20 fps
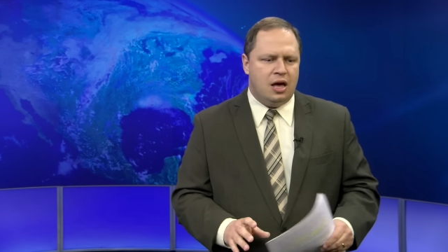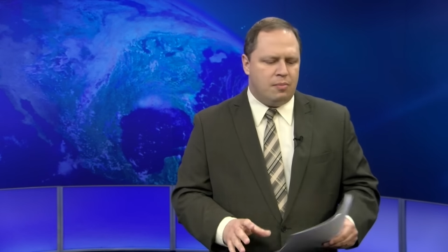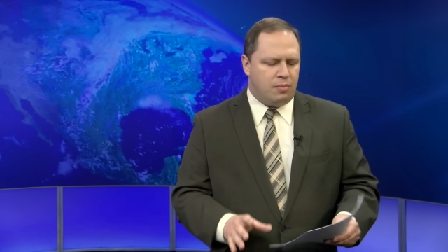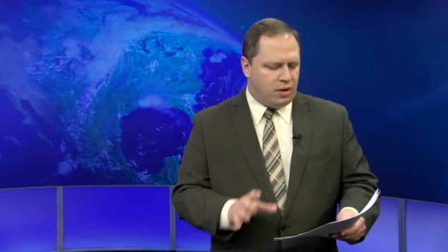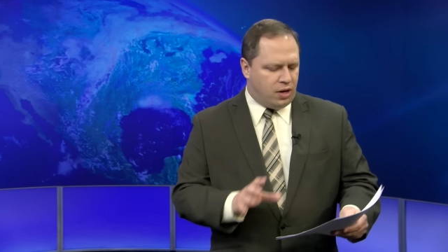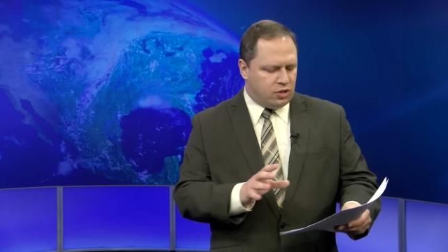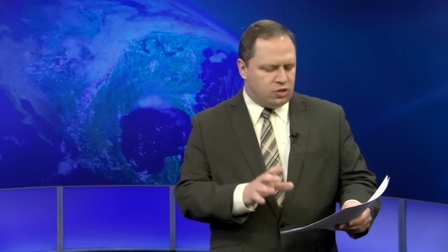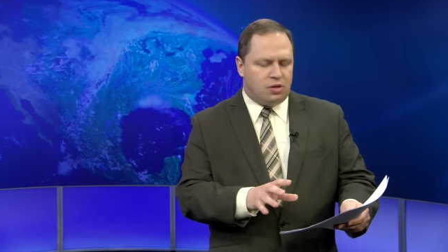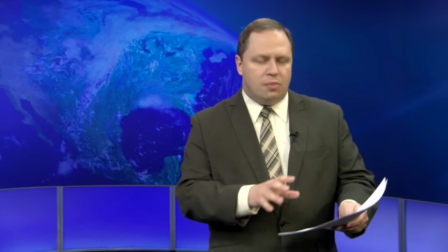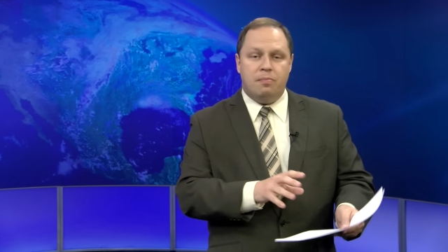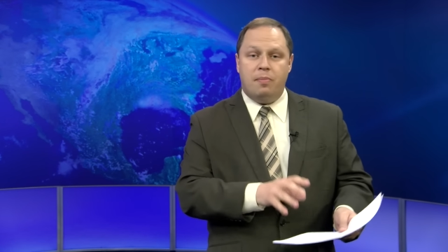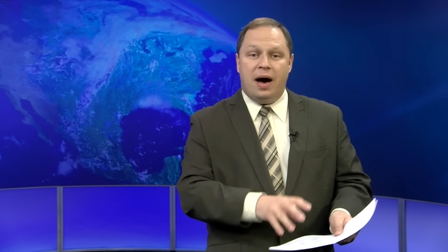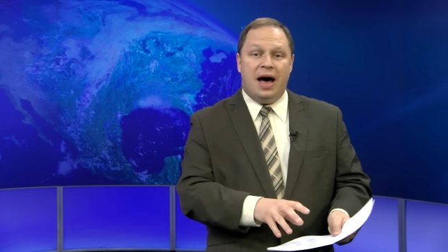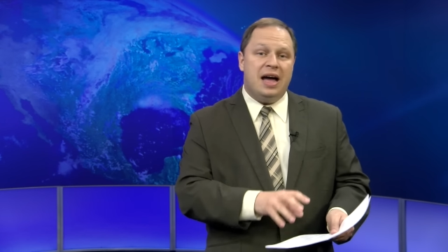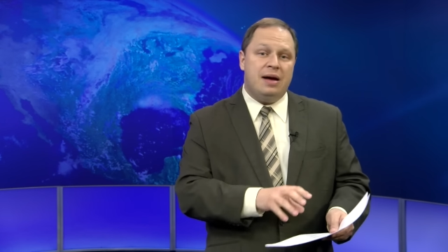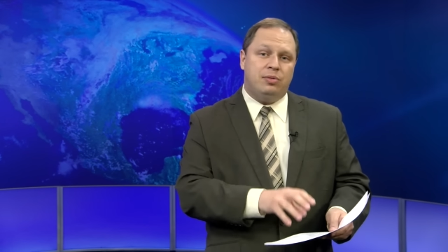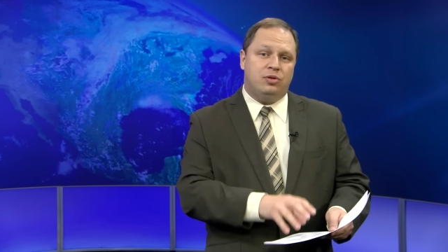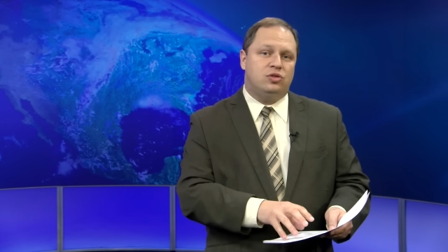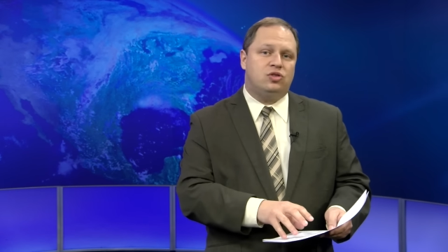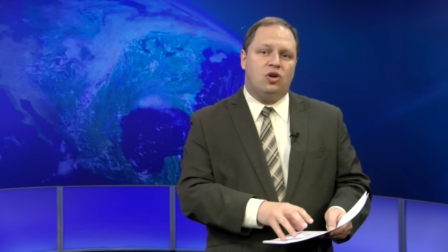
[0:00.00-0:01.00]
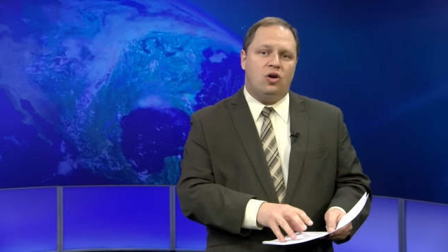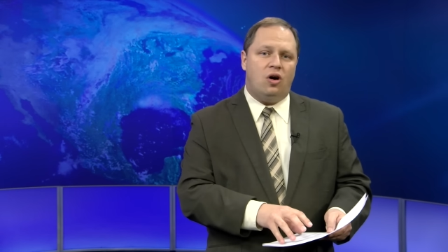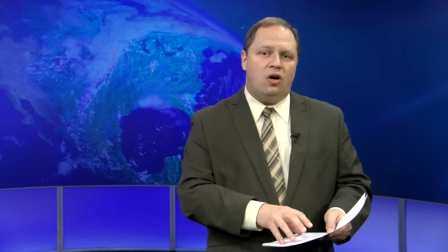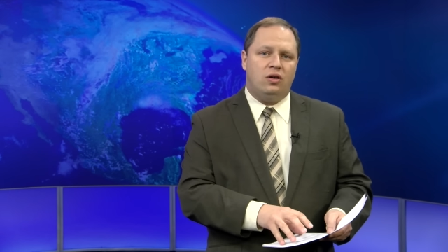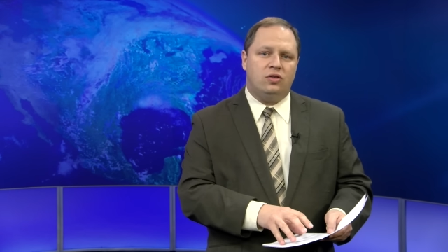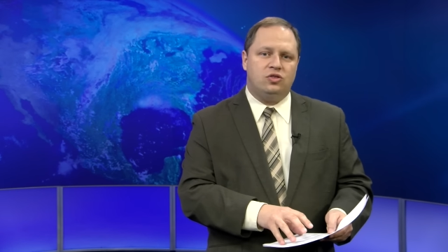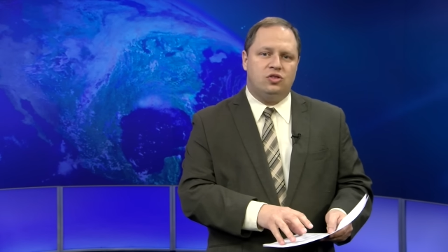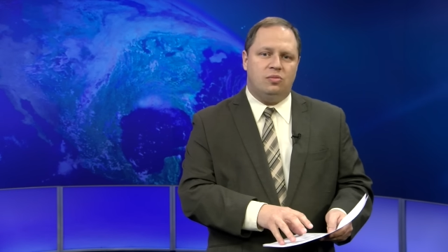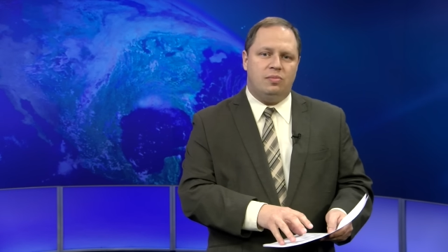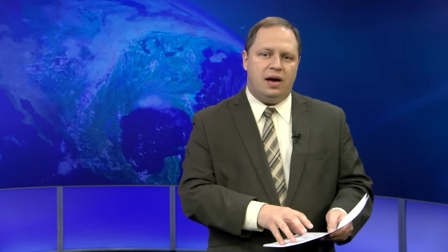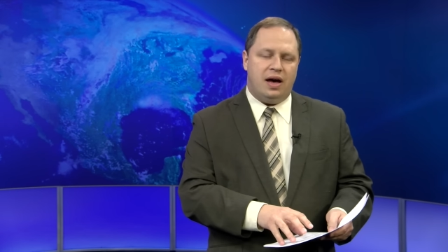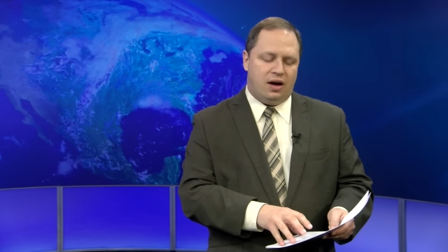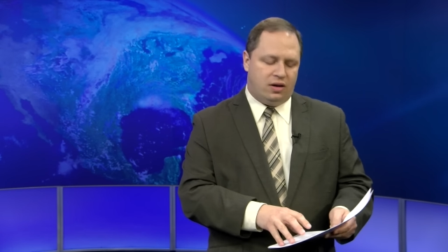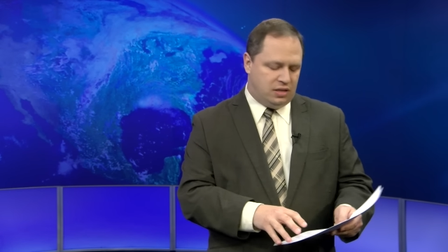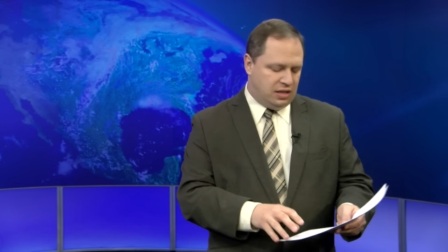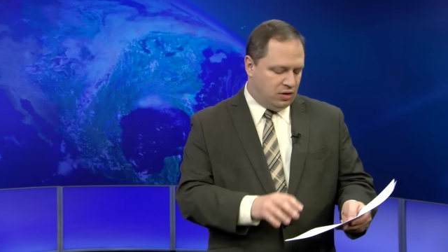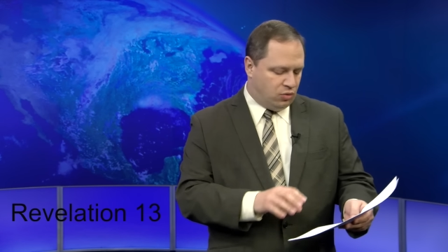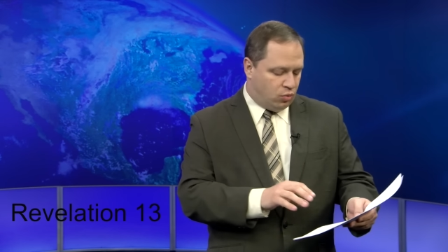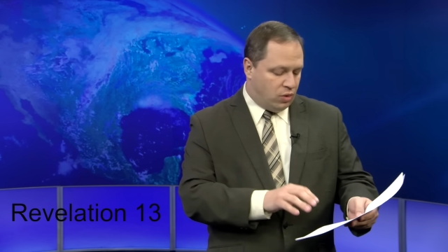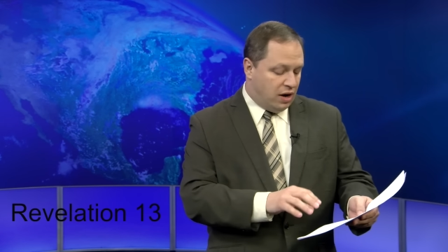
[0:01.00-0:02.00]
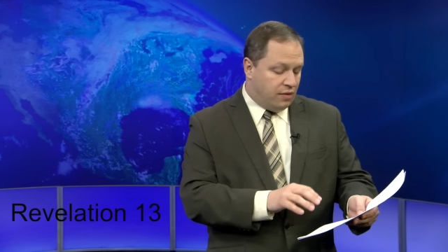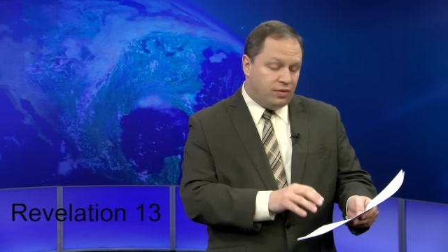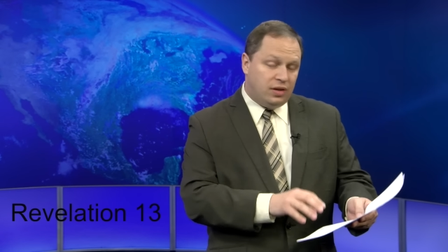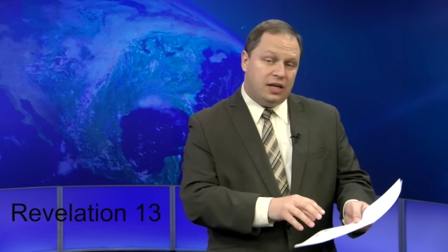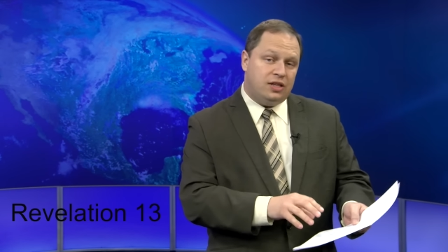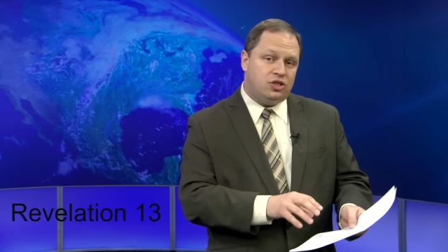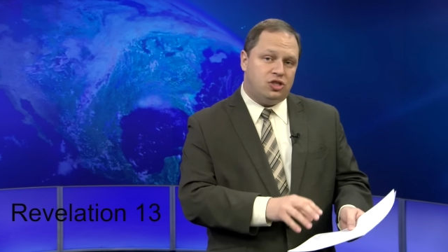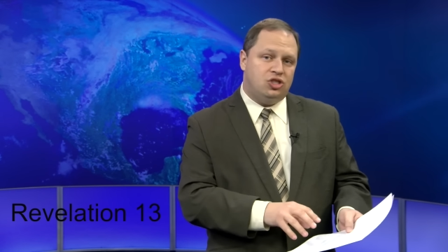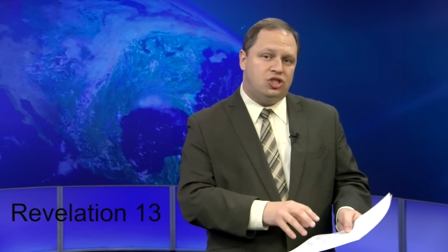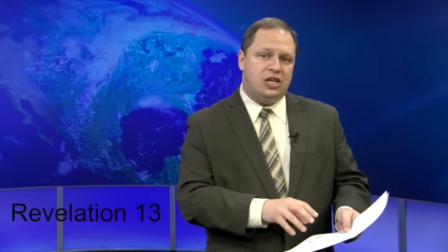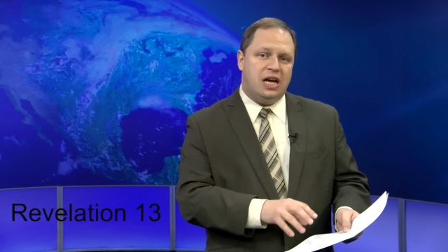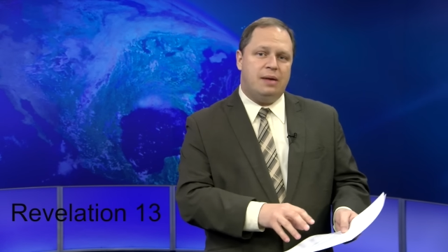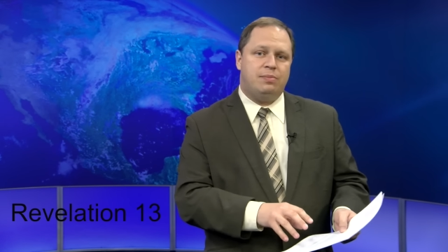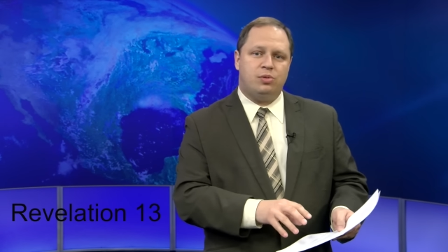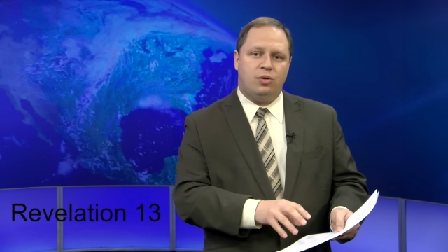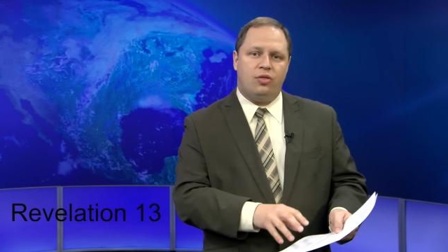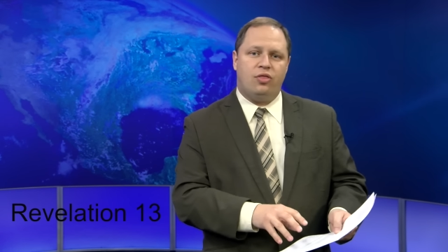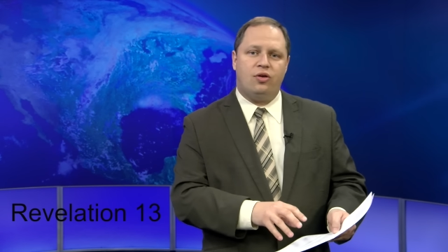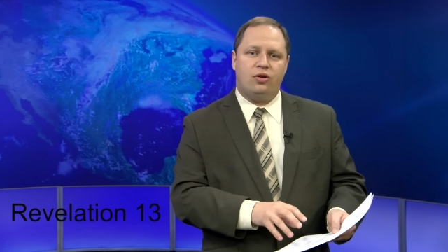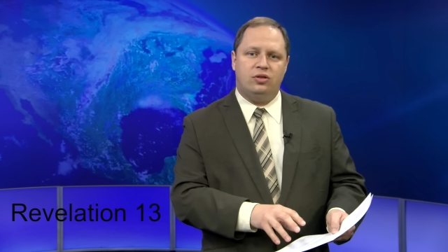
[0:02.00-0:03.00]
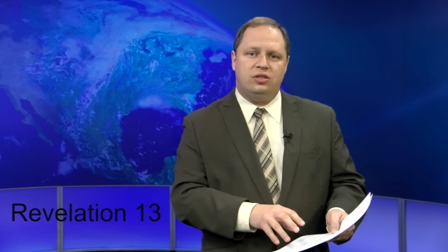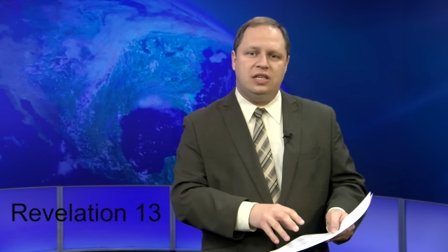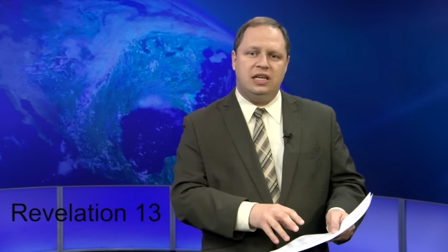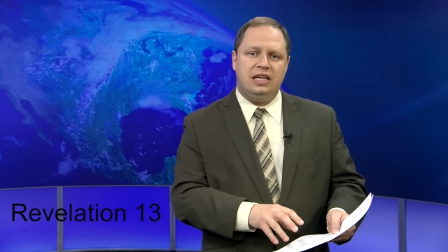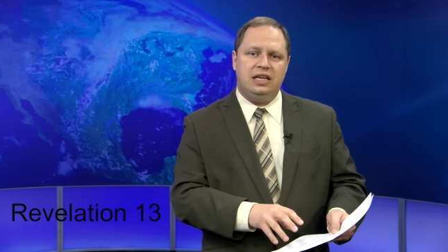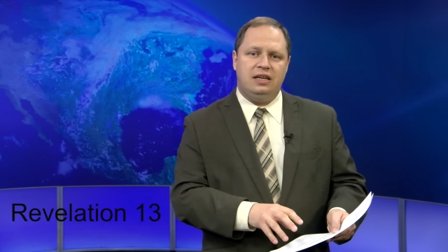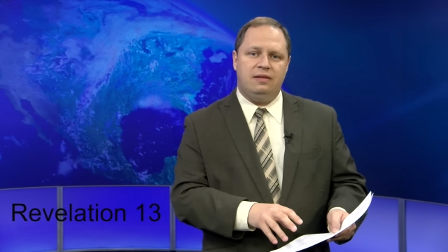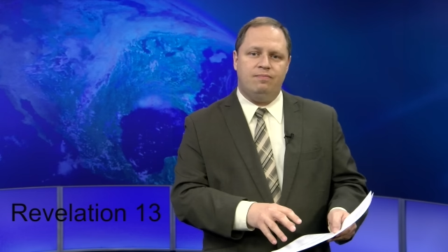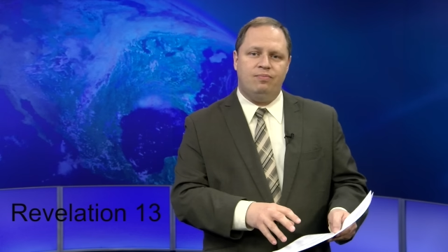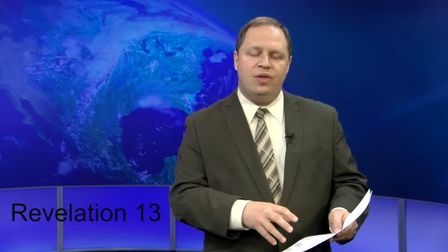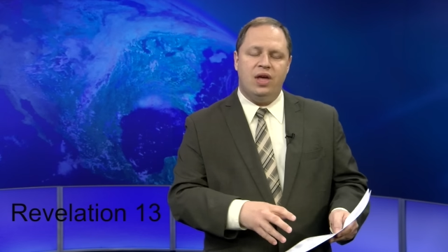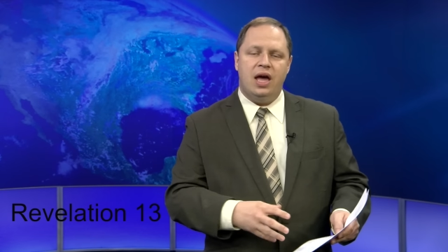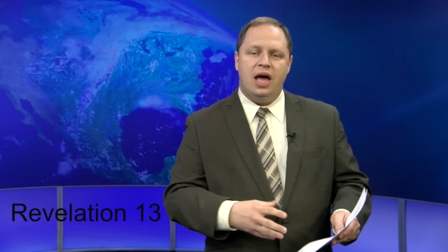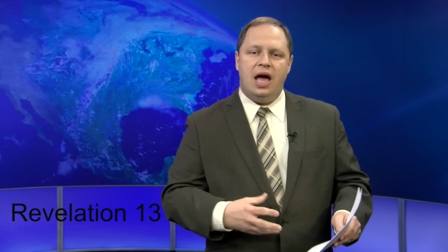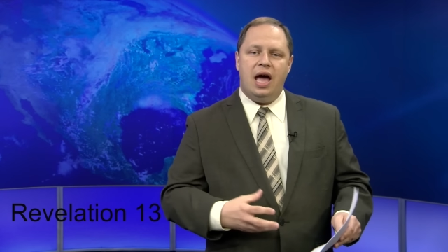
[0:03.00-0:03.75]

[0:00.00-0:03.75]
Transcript: Because the Bible talks about in Revelation chapter 13